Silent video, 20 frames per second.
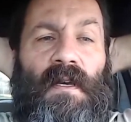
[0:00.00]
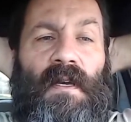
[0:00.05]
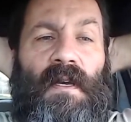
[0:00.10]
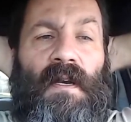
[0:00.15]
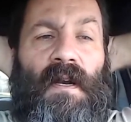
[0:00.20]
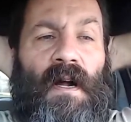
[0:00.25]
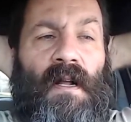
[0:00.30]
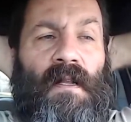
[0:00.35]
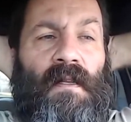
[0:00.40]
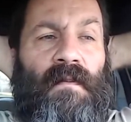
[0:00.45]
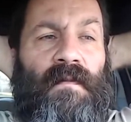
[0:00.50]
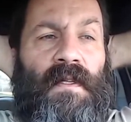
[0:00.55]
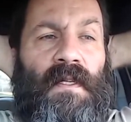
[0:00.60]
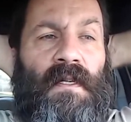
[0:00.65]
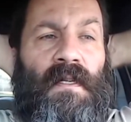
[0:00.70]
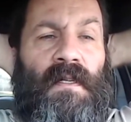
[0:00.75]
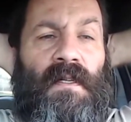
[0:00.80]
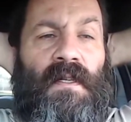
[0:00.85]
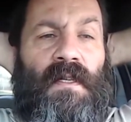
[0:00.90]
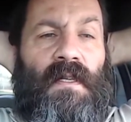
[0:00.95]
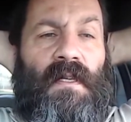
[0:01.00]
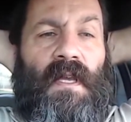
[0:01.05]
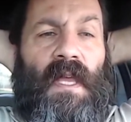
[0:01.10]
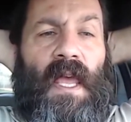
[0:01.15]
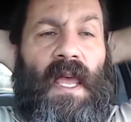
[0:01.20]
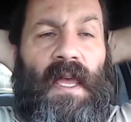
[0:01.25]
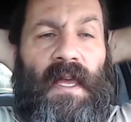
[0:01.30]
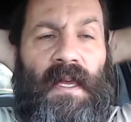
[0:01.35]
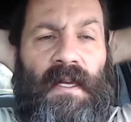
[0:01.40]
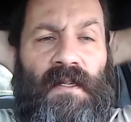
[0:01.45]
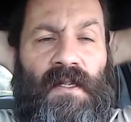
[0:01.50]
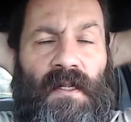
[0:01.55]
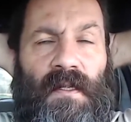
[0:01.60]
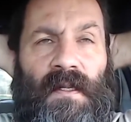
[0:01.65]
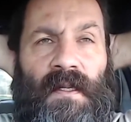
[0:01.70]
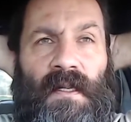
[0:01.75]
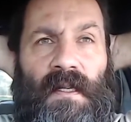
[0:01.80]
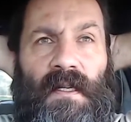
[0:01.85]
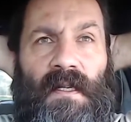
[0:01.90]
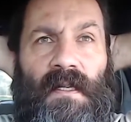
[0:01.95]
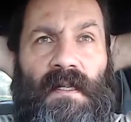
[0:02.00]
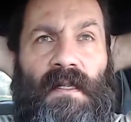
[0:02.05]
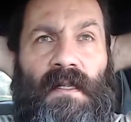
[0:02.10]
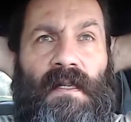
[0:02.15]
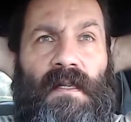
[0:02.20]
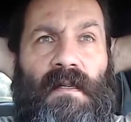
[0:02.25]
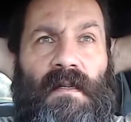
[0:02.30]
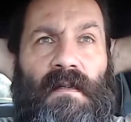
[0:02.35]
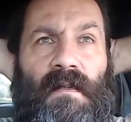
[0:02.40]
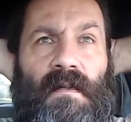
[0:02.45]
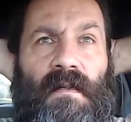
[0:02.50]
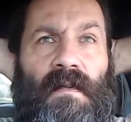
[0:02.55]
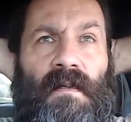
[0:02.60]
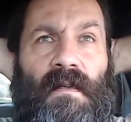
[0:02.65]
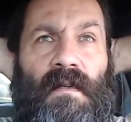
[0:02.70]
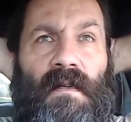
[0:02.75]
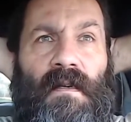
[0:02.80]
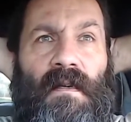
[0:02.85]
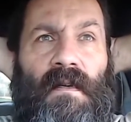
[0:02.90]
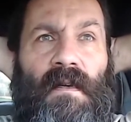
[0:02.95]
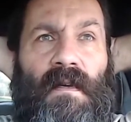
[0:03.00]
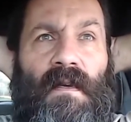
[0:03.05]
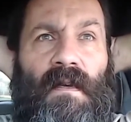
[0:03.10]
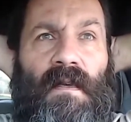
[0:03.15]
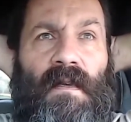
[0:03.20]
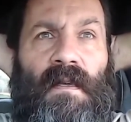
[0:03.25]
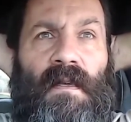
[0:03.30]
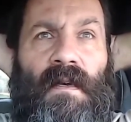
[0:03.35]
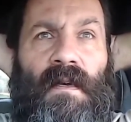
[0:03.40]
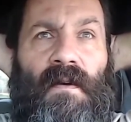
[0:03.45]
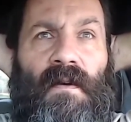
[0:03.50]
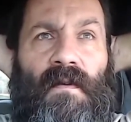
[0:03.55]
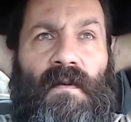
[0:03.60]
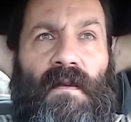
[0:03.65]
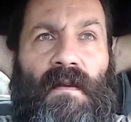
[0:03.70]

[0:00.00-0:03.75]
and all of these agencies, you know,